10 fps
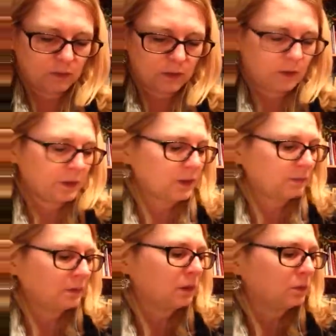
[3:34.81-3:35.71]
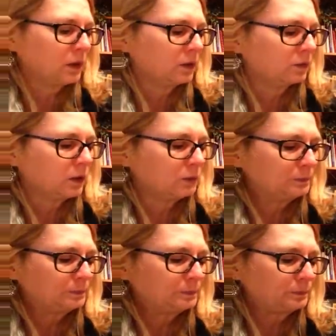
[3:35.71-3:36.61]
for doing something wonderful.
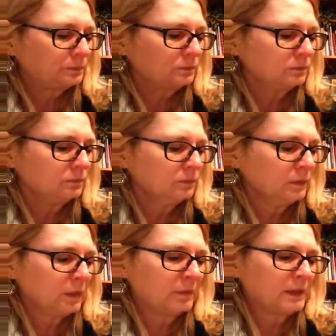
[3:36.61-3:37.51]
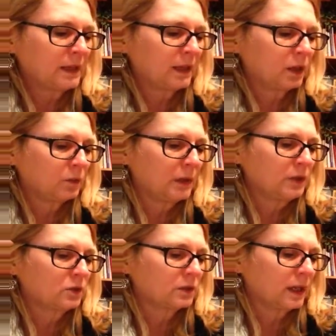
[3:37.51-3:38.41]
Maybe she's getting her
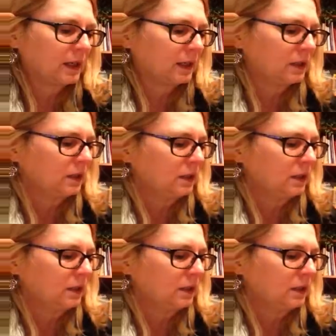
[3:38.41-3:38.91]
picture taken.